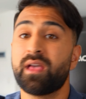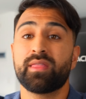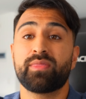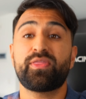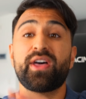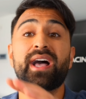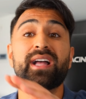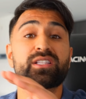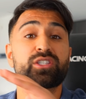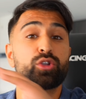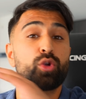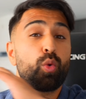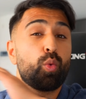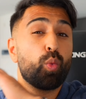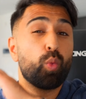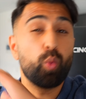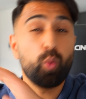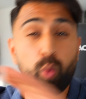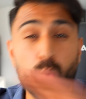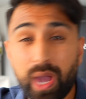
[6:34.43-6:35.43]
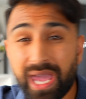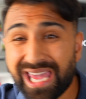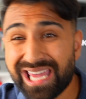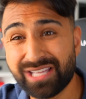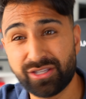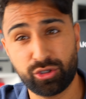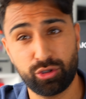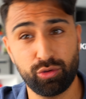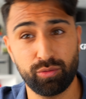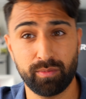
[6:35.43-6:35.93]
That's
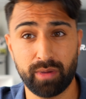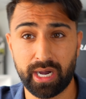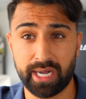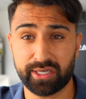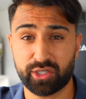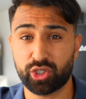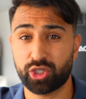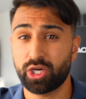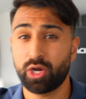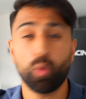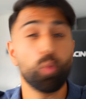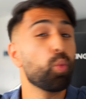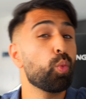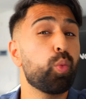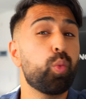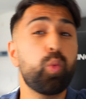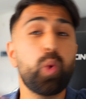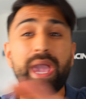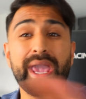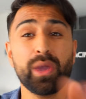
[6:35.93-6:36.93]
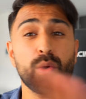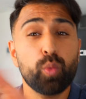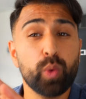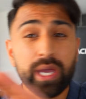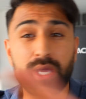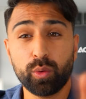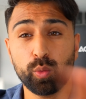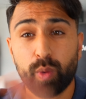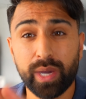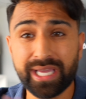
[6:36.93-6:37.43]
way too much.
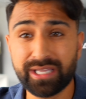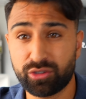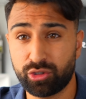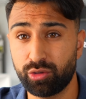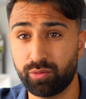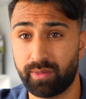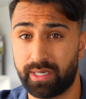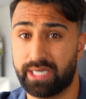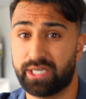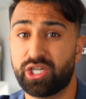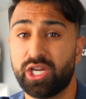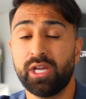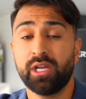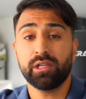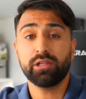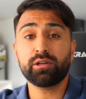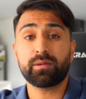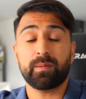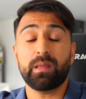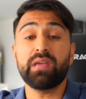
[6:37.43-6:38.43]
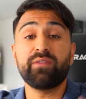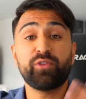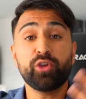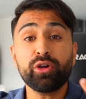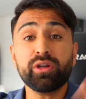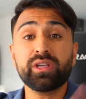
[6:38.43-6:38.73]
Way too much. Look, if you're